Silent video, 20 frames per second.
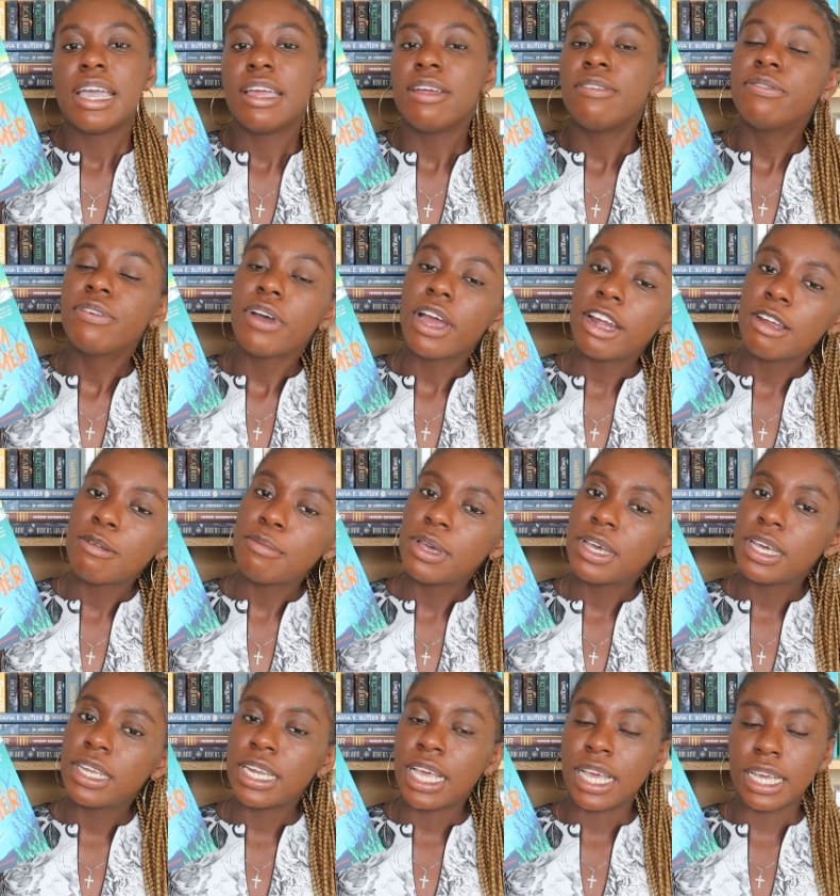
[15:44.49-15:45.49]

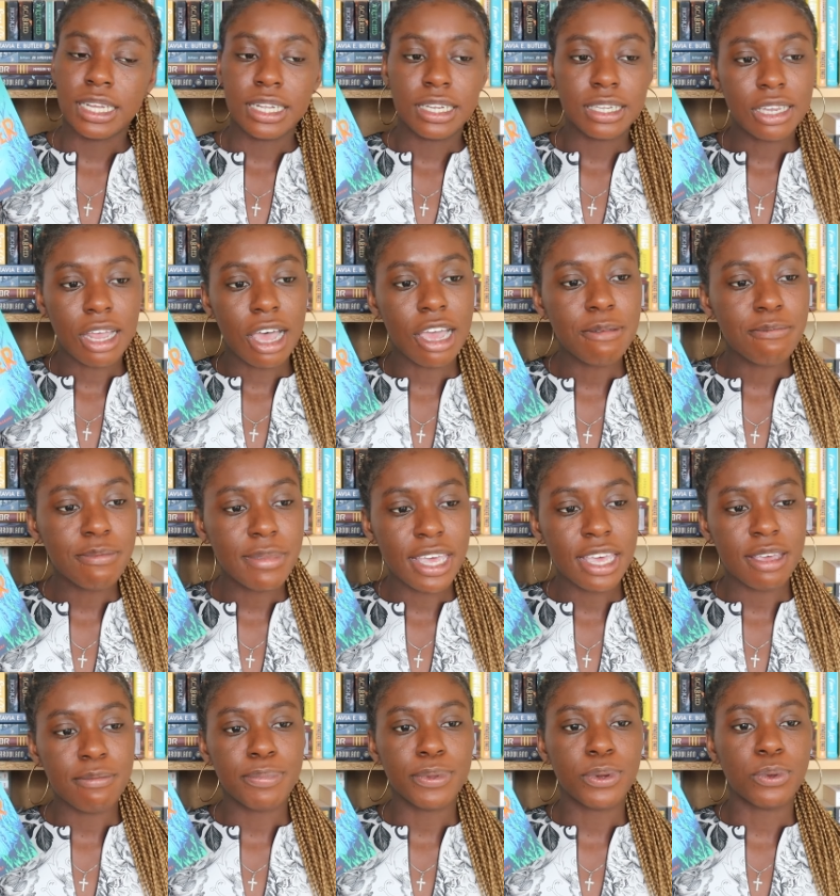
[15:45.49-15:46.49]
environment and
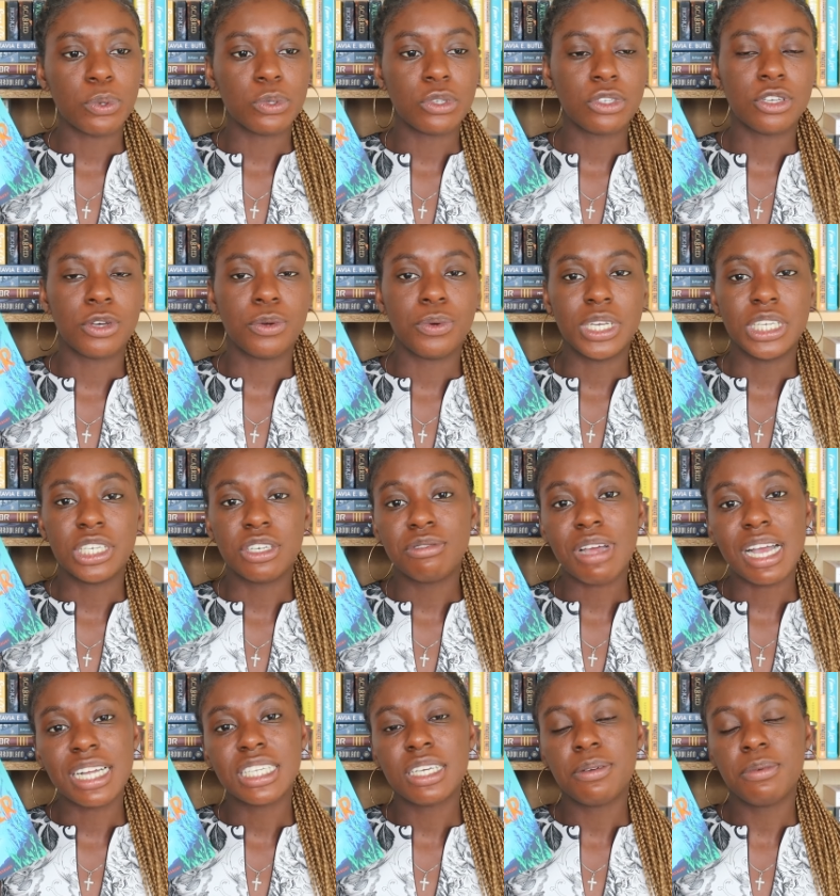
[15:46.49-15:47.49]
climate, but also
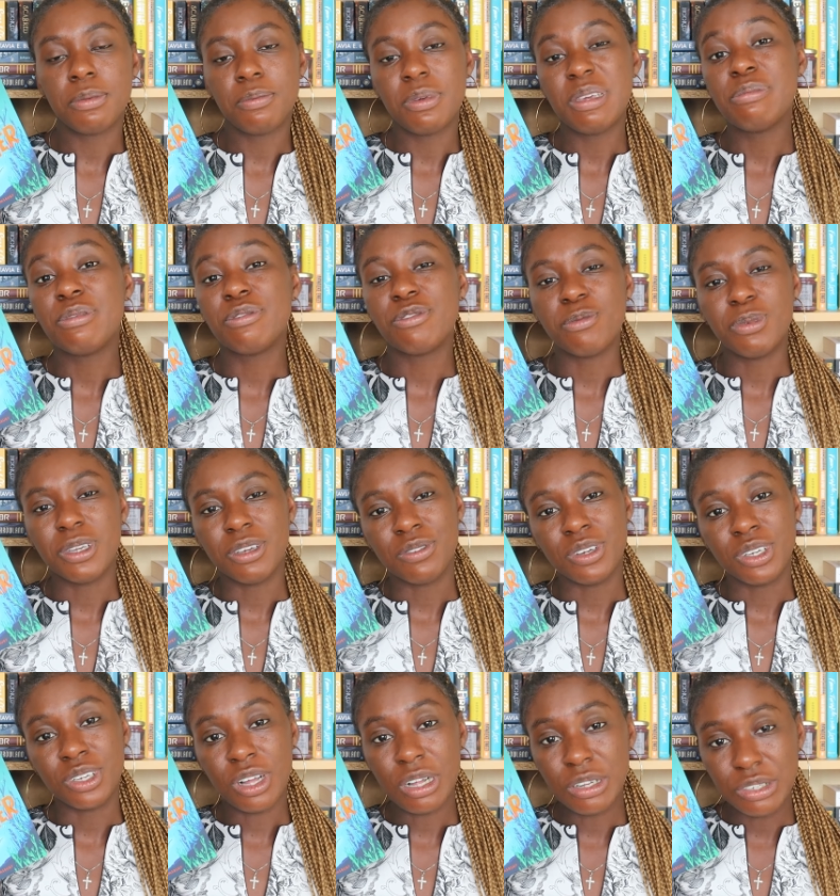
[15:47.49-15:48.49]
interacting with people from
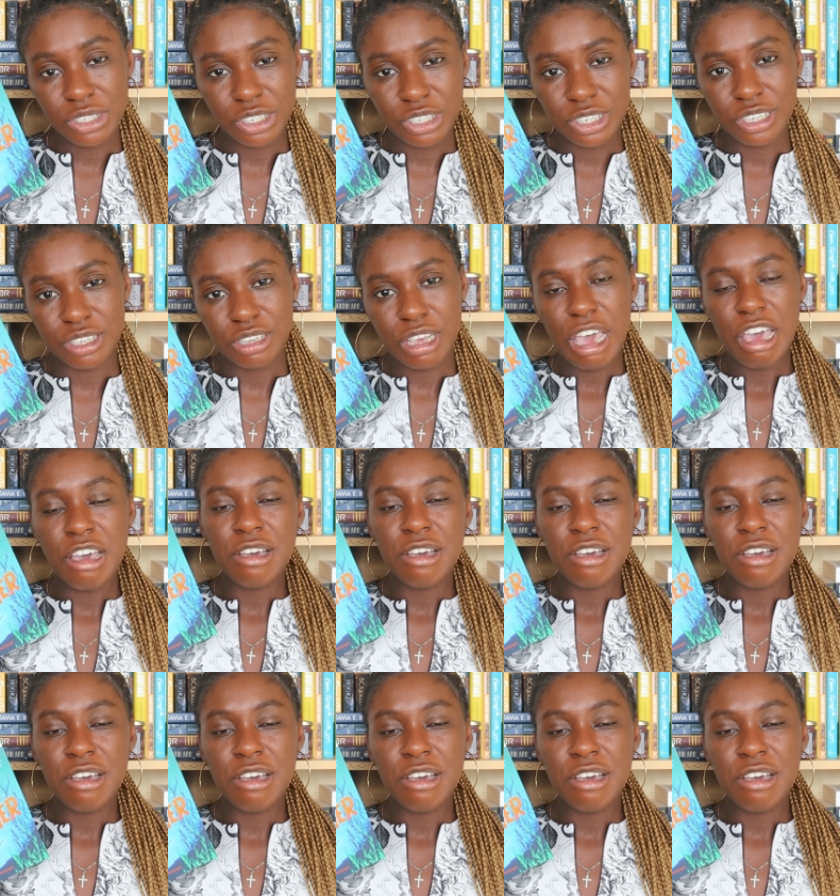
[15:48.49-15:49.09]
different cultures